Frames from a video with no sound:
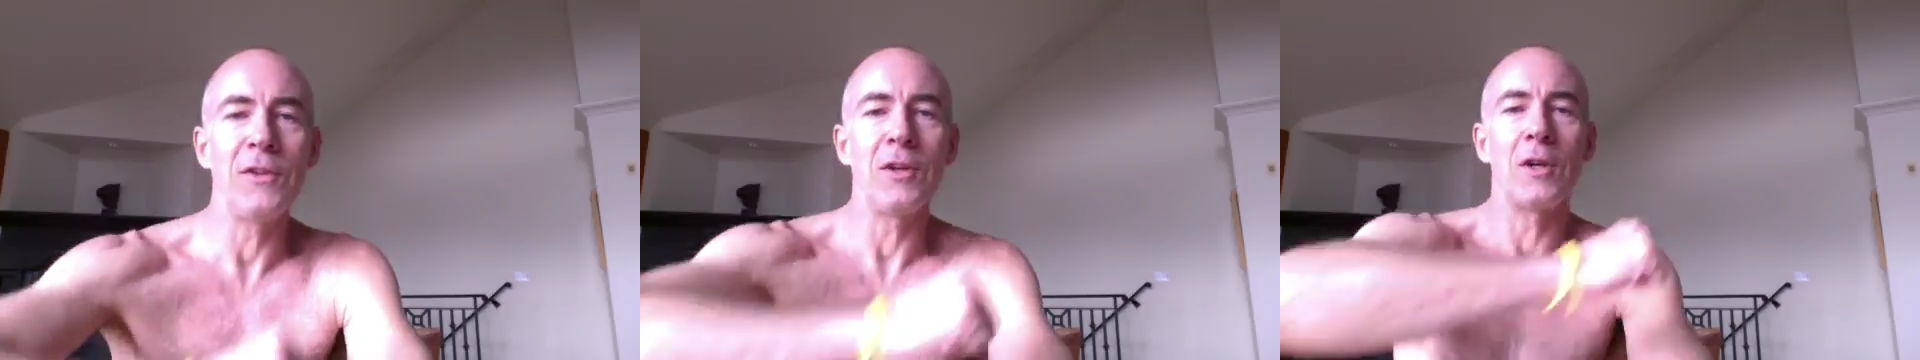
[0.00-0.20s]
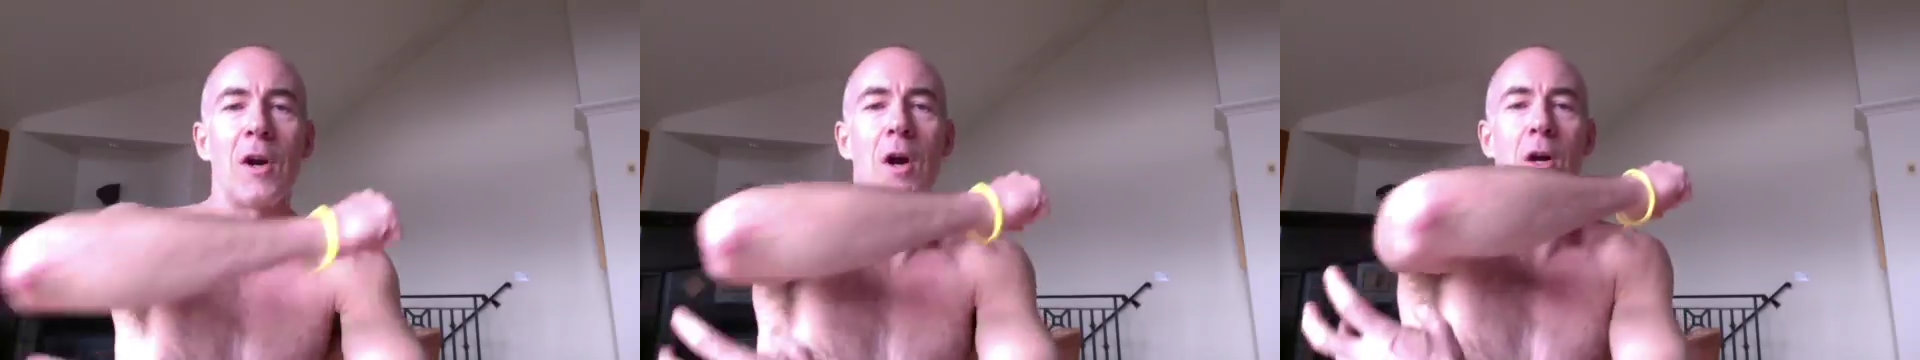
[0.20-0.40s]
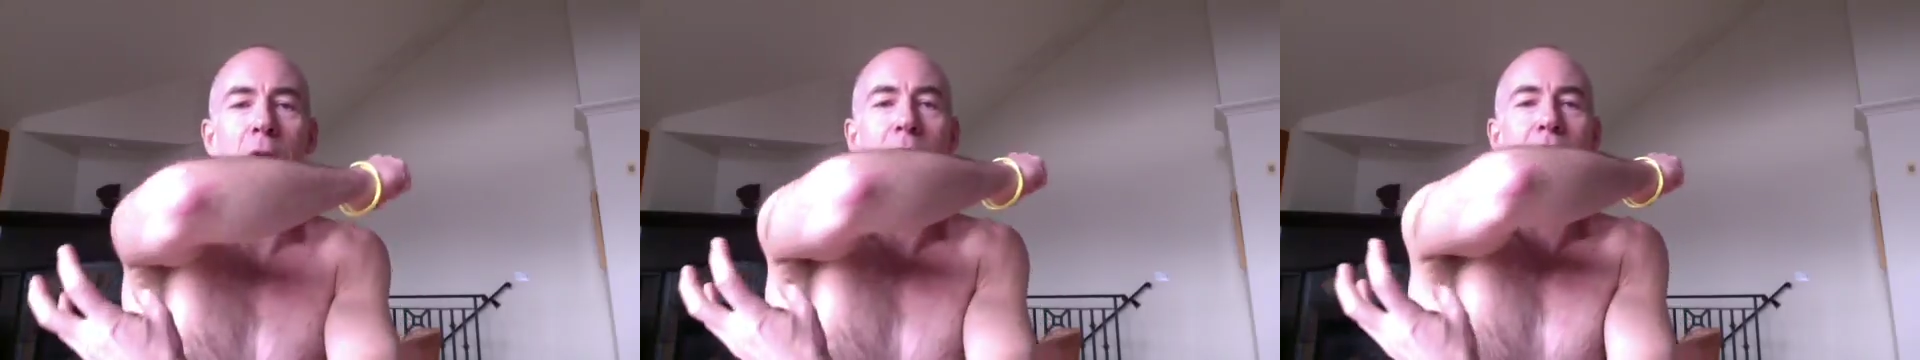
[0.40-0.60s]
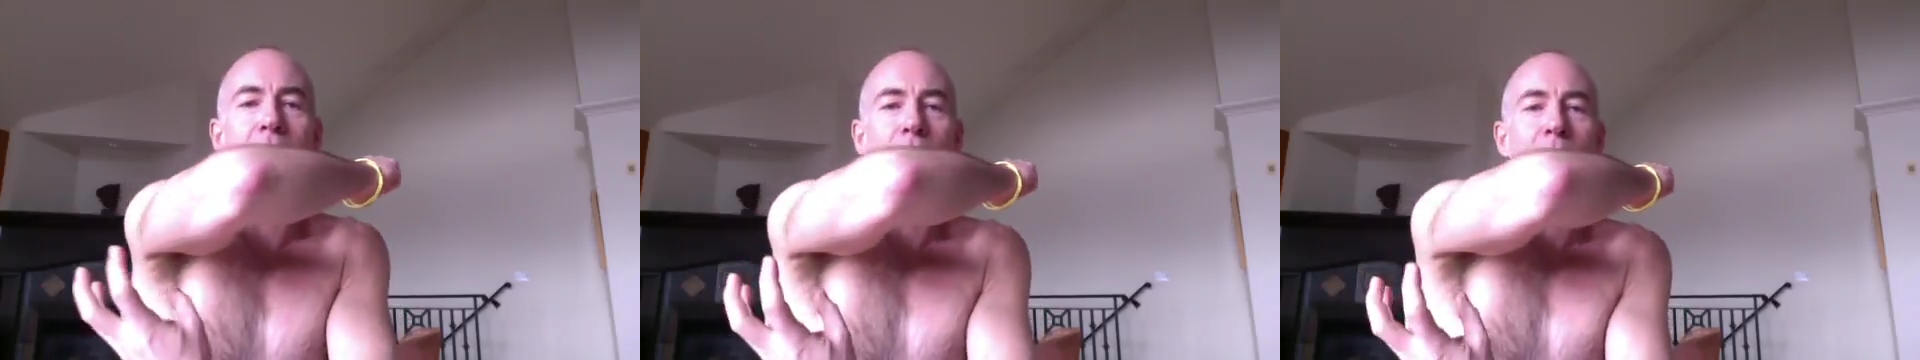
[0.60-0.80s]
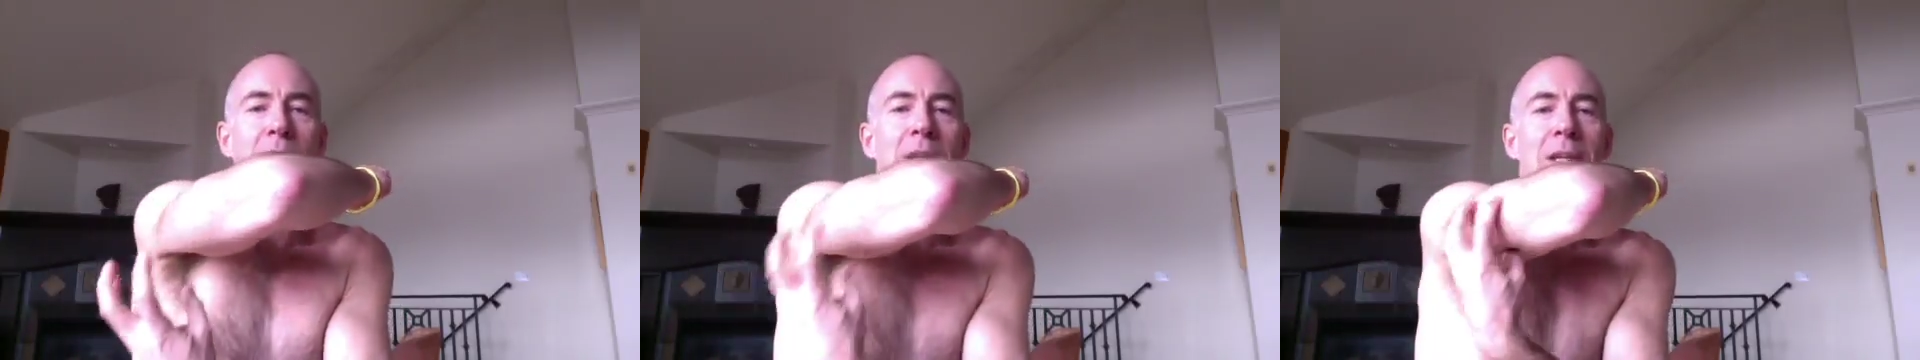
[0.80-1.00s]
there are
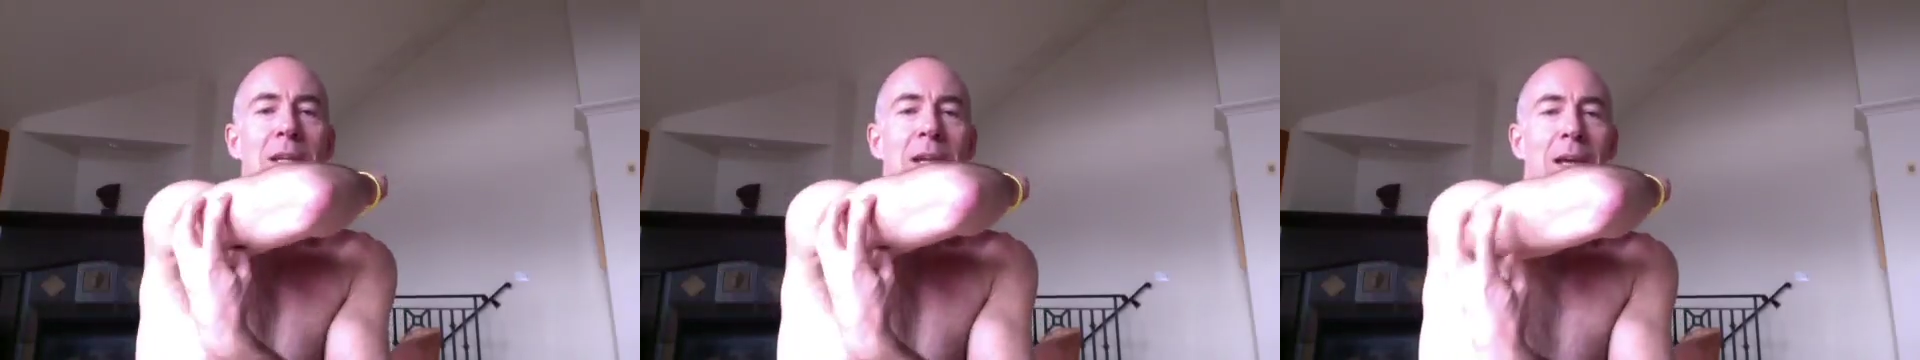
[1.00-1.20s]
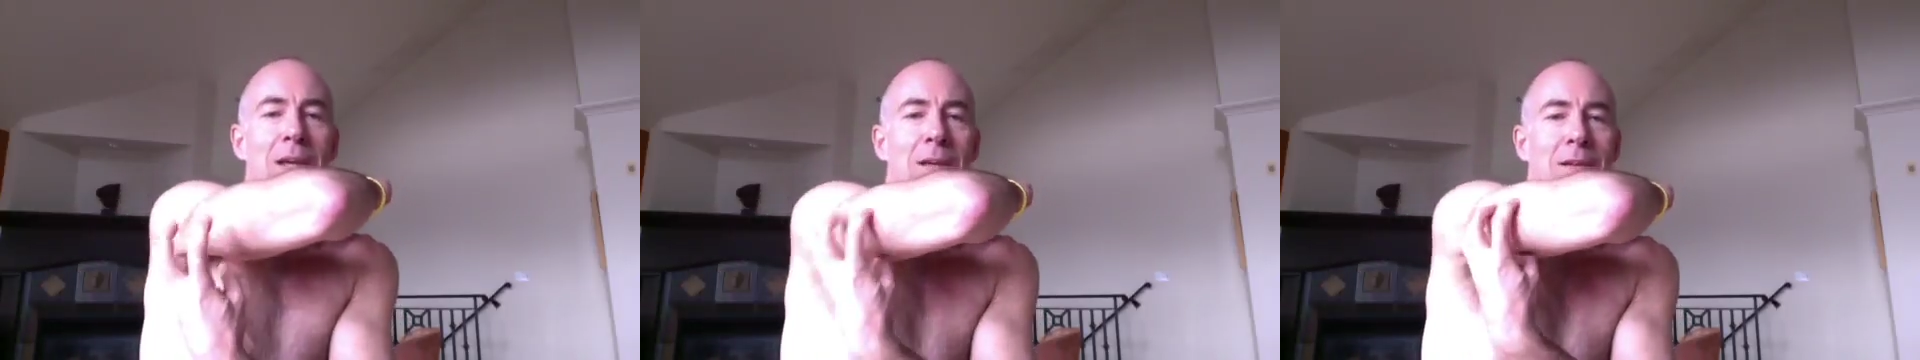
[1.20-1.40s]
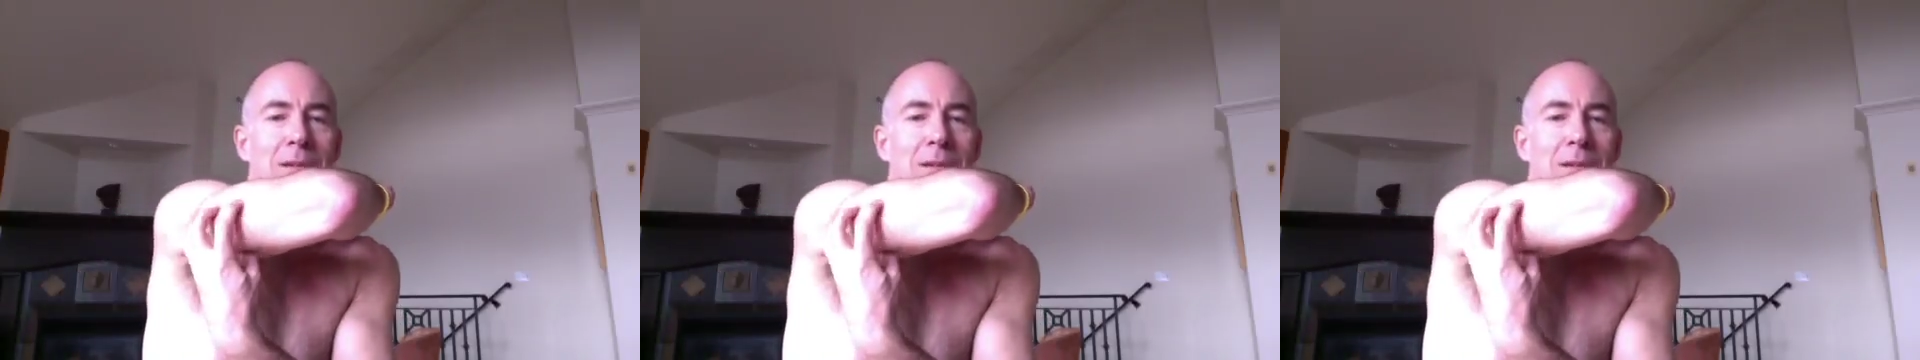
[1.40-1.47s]
three